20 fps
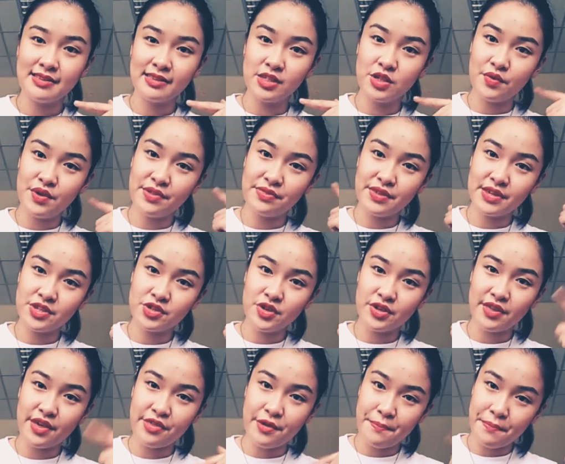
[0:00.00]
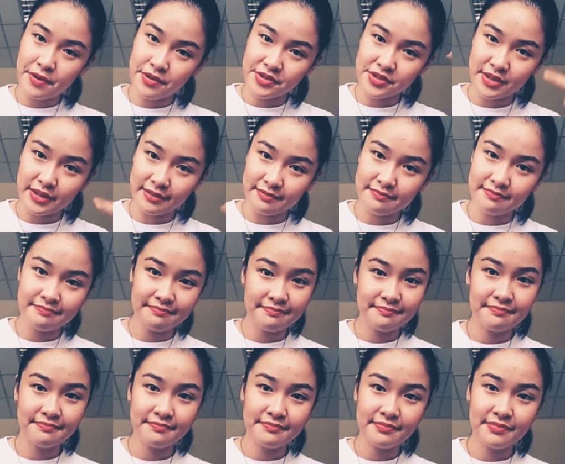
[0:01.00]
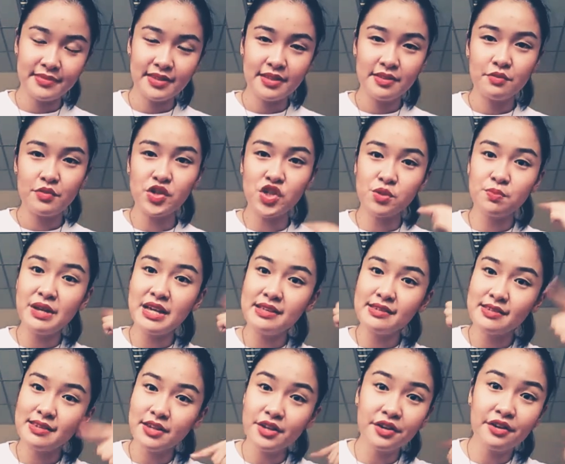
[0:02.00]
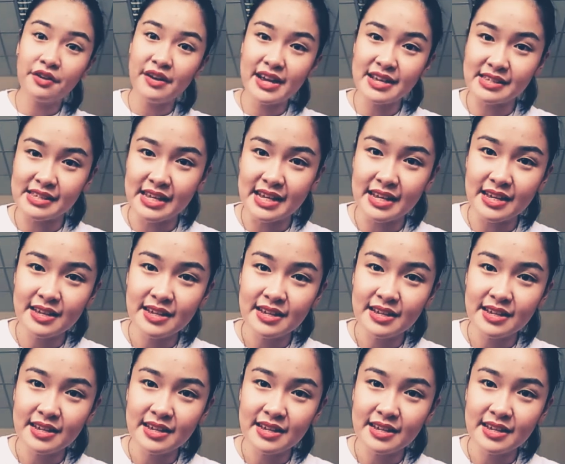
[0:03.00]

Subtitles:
doing this to another person, which means you're crazy.